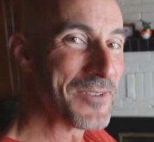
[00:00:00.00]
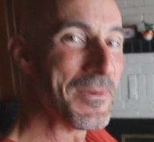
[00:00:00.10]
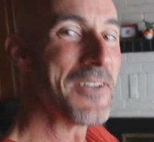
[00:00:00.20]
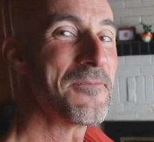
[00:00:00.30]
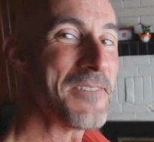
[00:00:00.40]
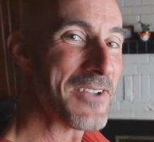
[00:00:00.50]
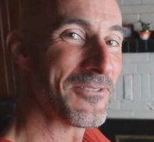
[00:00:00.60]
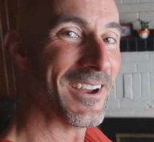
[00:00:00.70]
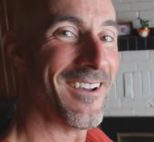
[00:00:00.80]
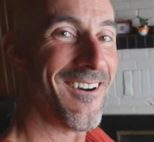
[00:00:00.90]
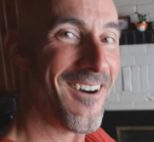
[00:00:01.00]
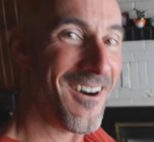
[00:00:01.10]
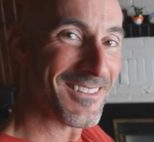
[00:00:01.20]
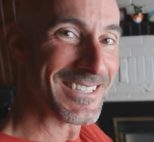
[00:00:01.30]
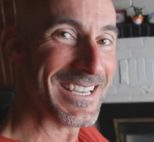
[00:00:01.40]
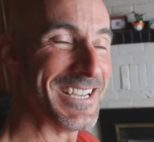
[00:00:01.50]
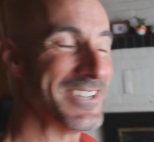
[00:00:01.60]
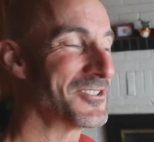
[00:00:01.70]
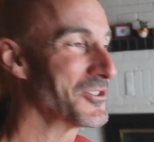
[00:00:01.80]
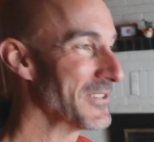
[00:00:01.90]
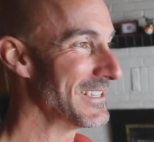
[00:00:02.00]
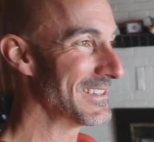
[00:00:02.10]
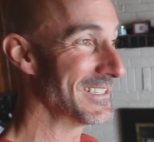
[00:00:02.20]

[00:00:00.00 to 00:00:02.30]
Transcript: are my favorite holiday treat.